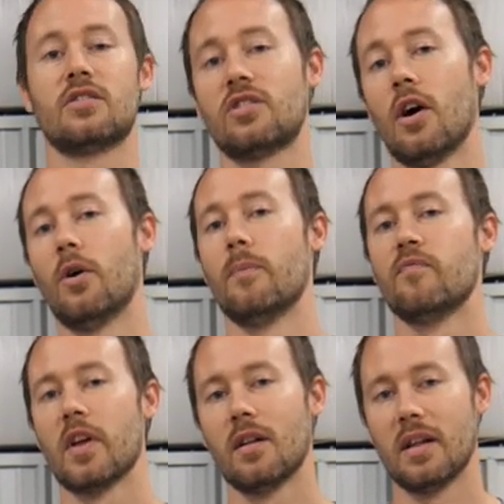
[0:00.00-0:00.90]
So
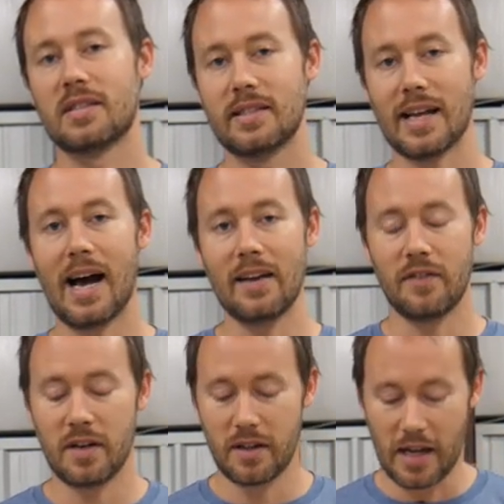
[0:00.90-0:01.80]
let's
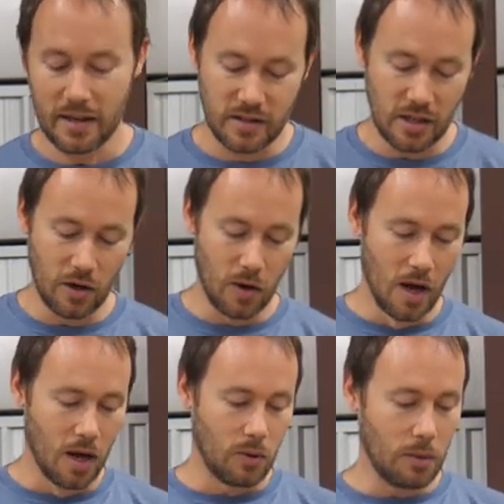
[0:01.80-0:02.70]
dive into that. So
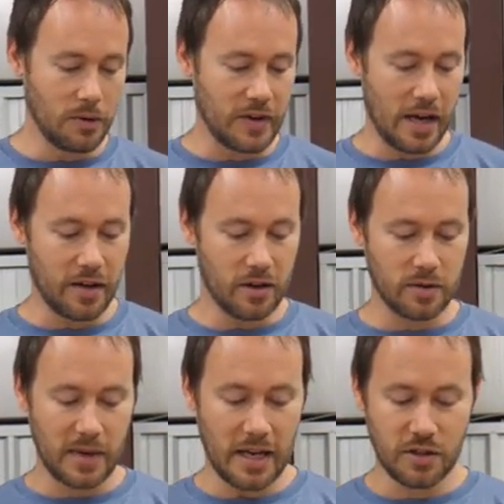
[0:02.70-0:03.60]
what we've got here
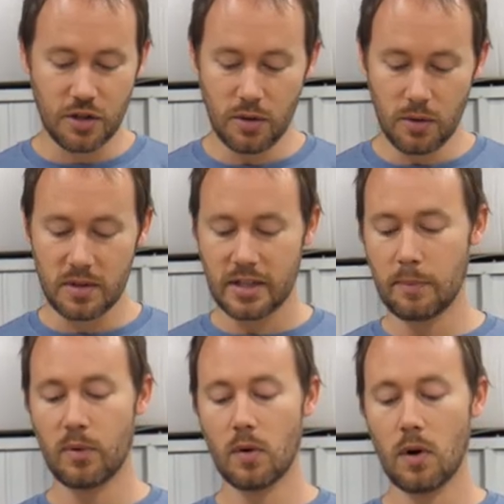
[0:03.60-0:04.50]
is we got two
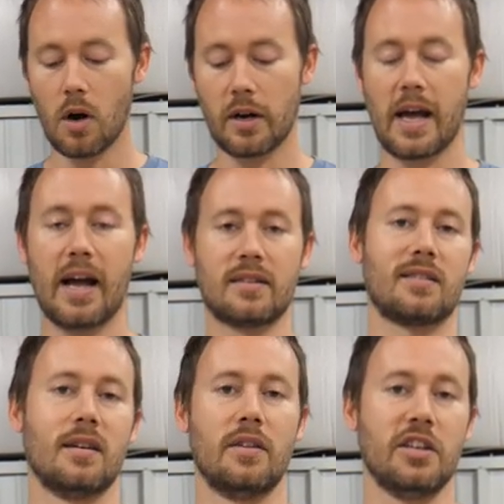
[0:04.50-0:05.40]
simple hard
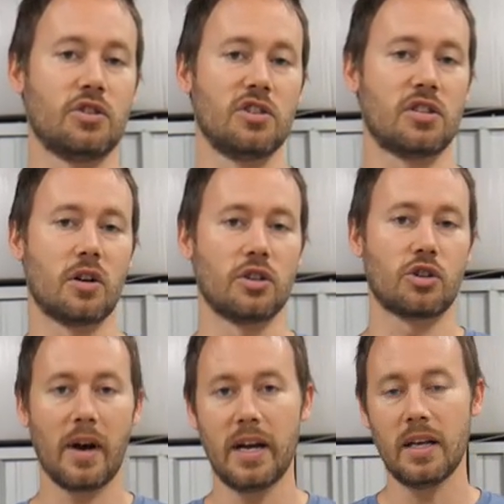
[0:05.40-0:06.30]
hats. Uh, these are just our
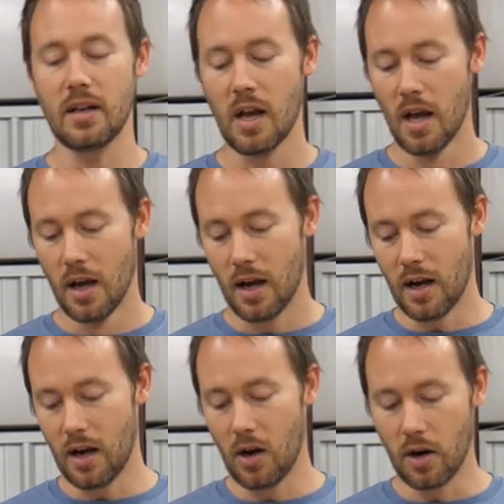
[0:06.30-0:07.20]
training
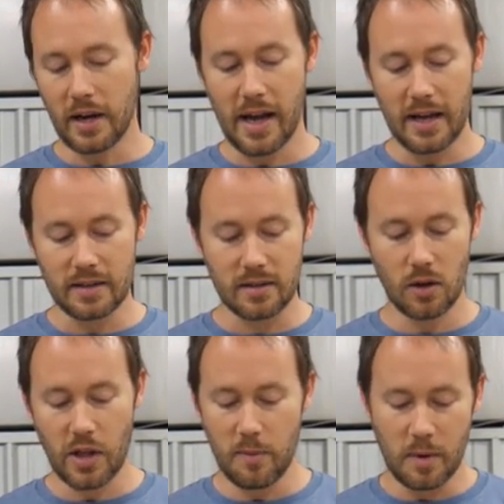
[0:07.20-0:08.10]
uh, hard hats,
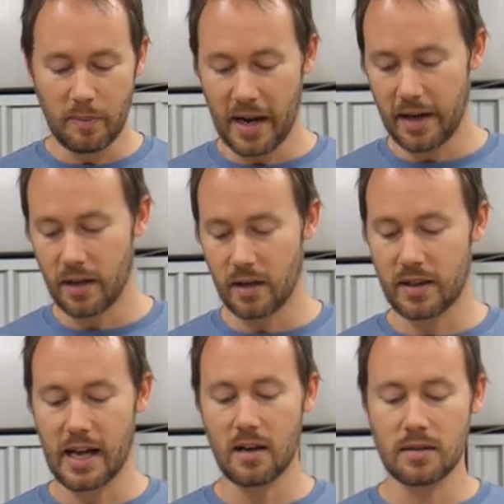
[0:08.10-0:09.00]
so they've been painted a
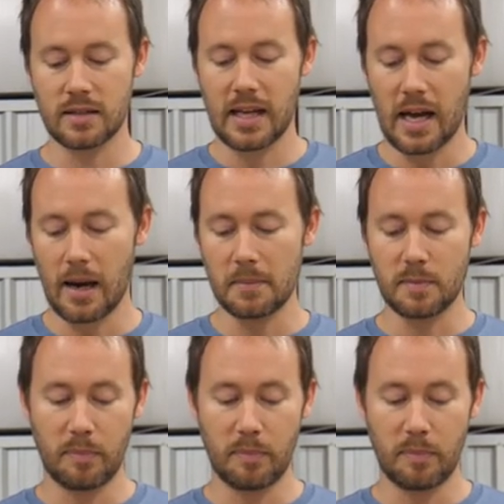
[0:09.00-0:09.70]
thousand times.